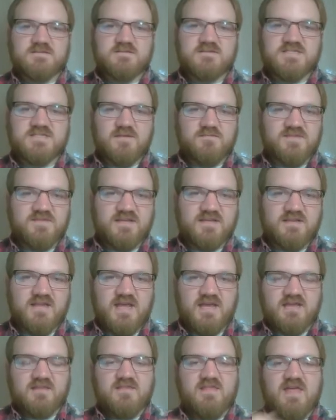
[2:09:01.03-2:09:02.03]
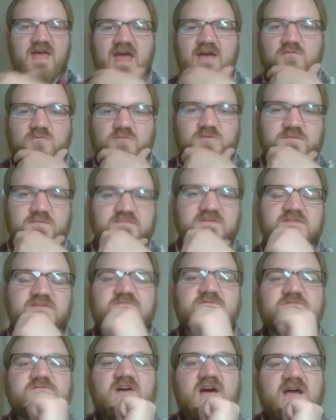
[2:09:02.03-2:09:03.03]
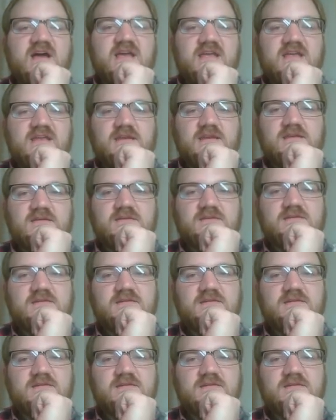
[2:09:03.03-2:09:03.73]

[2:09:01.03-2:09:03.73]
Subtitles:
something like that would be fine